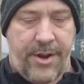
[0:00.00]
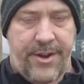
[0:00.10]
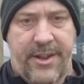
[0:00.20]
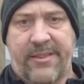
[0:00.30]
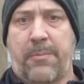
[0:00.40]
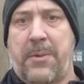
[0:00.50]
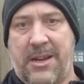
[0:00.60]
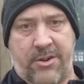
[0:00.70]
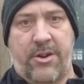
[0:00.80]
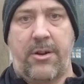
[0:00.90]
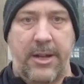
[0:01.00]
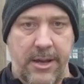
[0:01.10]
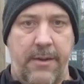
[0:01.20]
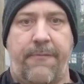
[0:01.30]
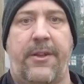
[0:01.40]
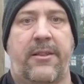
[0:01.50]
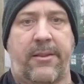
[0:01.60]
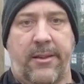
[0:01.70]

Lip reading: and especially if it's